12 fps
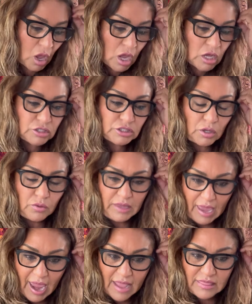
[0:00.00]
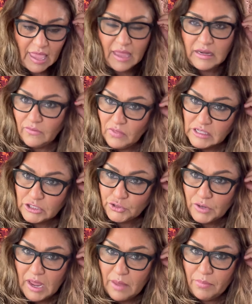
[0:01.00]
So yeah, at the end of this
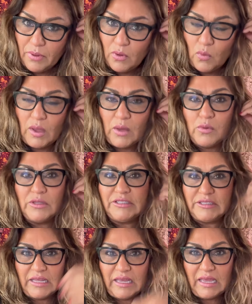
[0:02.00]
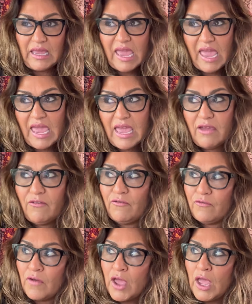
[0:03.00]
trip, we will see if